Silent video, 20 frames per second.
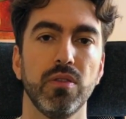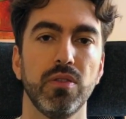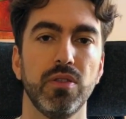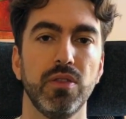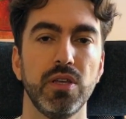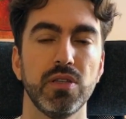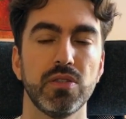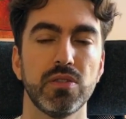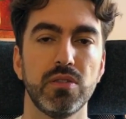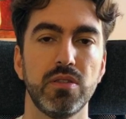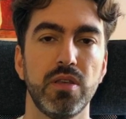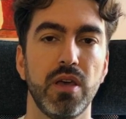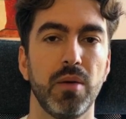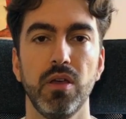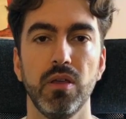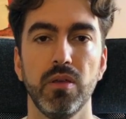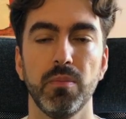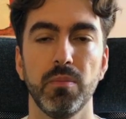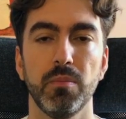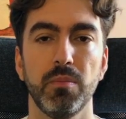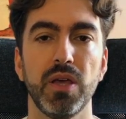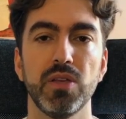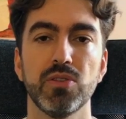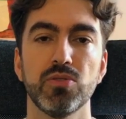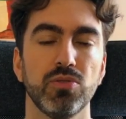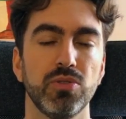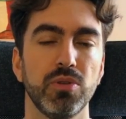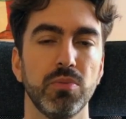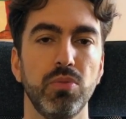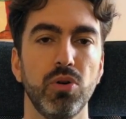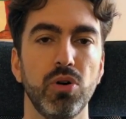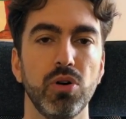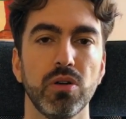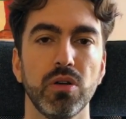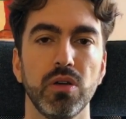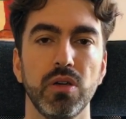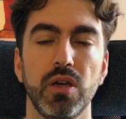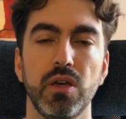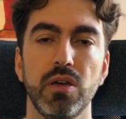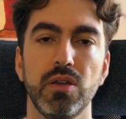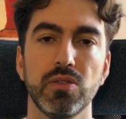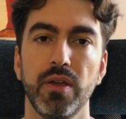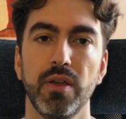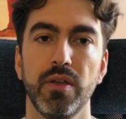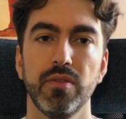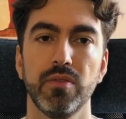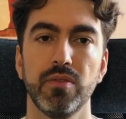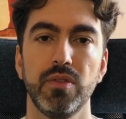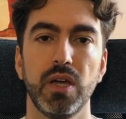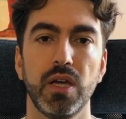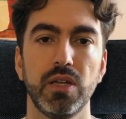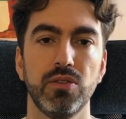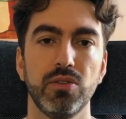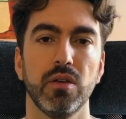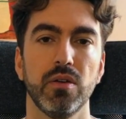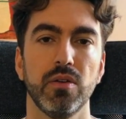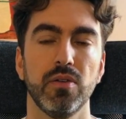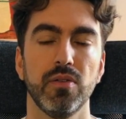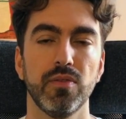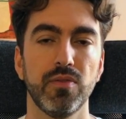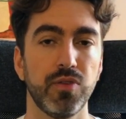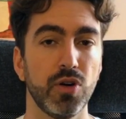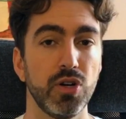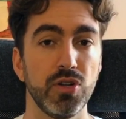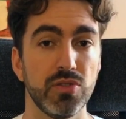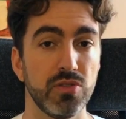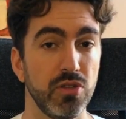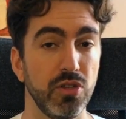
this step based on the book is that first,